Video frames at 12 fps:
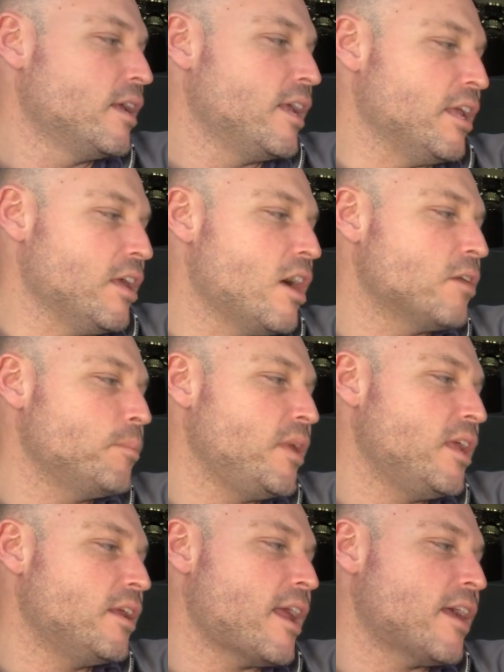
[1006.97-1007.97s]
He hugged
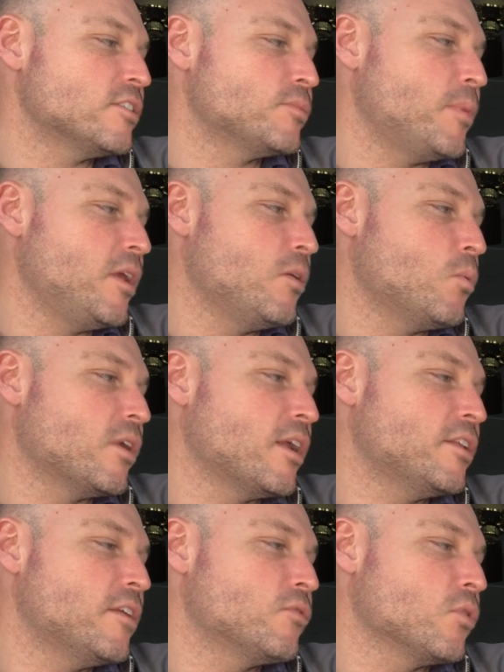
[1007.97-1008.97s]
me and asked me what I
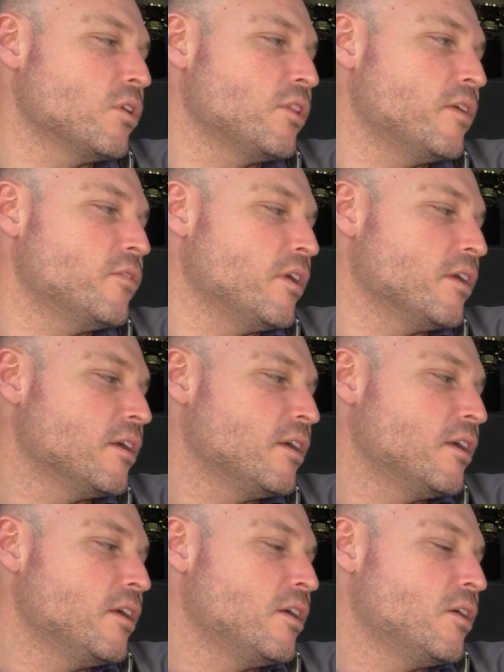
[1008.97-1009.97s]
did for a living.
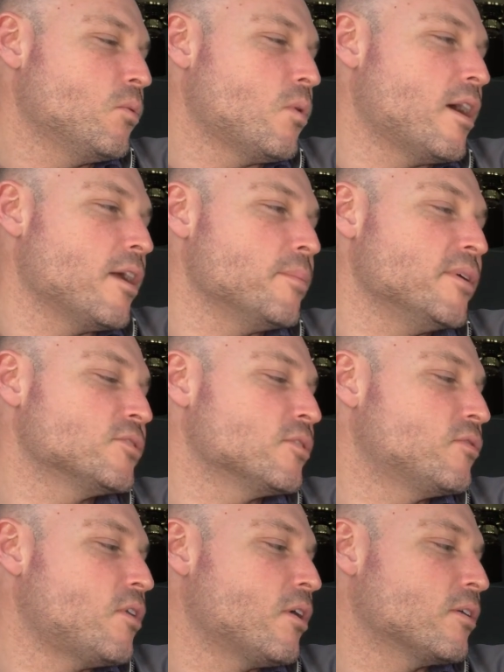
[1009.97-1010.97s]
"Why, Mr.
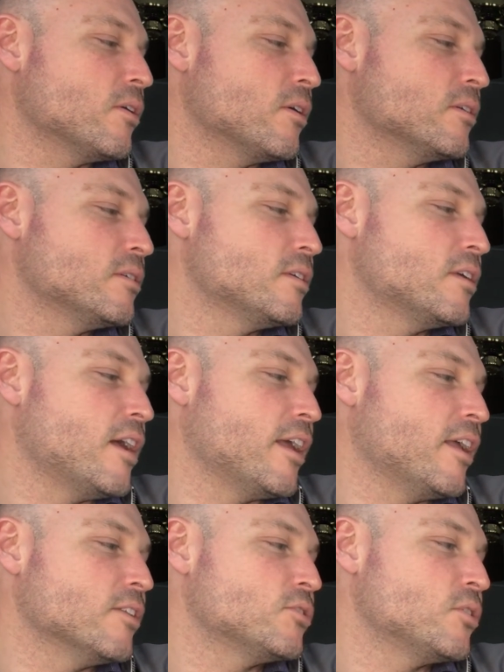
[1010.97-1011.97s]
Falker," I
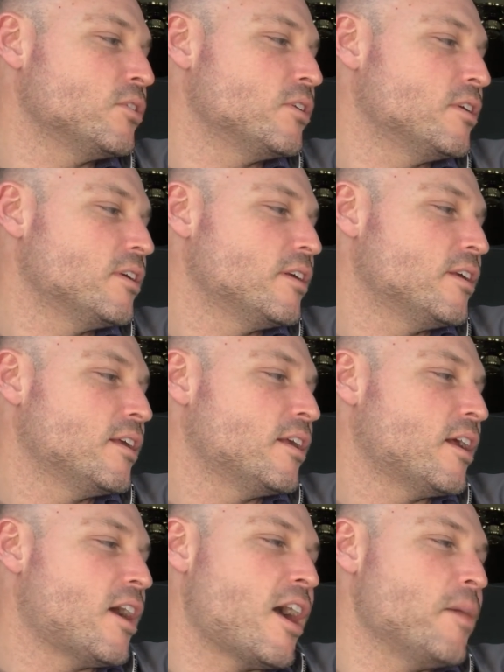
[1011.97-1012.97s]
answered,
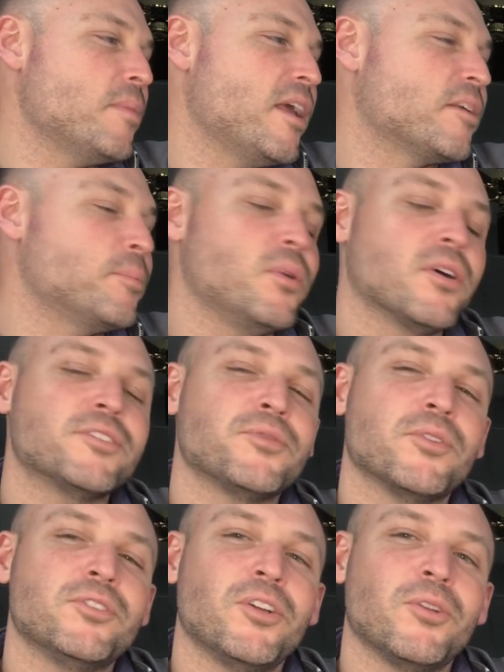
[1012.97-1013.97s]
"I make books
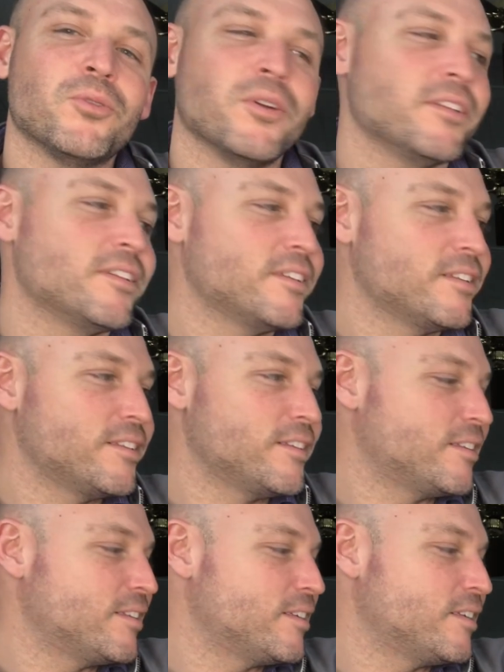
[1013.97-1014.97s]
for children."
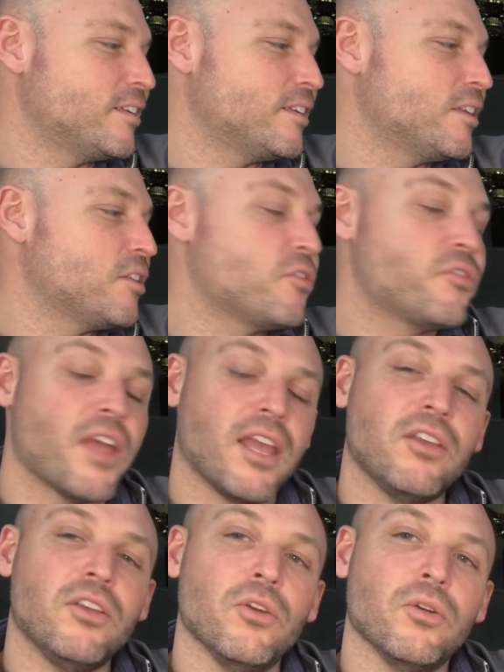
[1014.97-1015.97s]

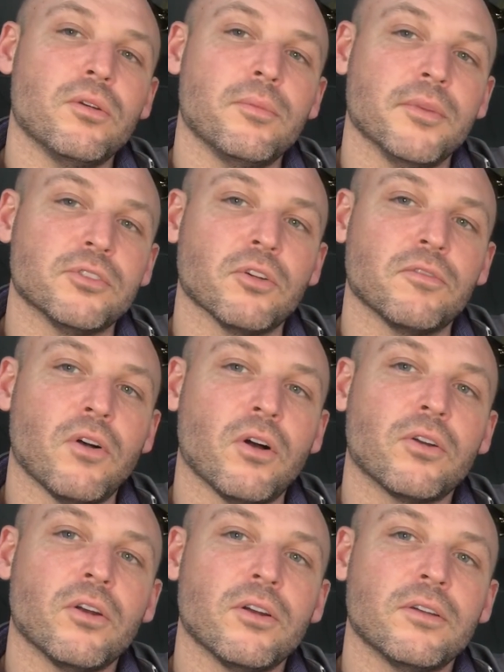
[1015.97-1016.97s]
"Thank you, Mr.
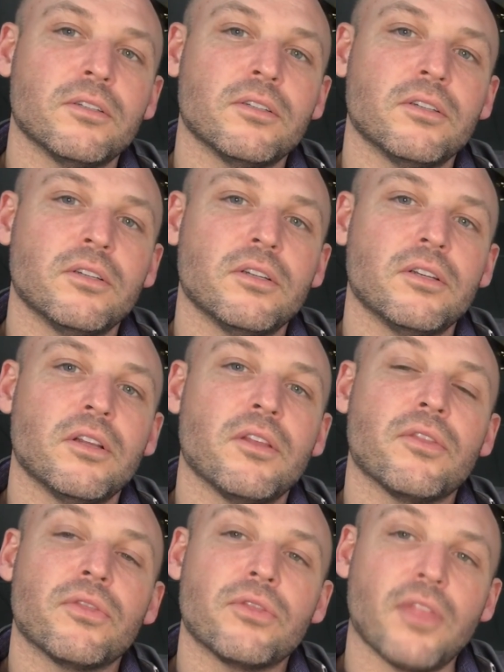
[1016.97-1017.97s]
Falker.
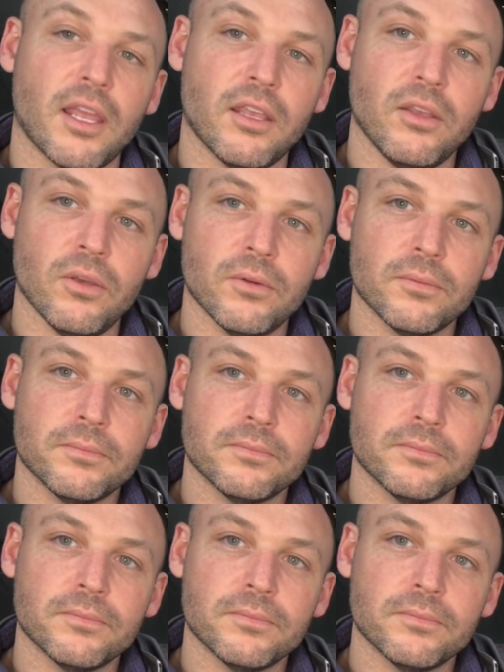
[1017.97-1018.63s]
Thank you."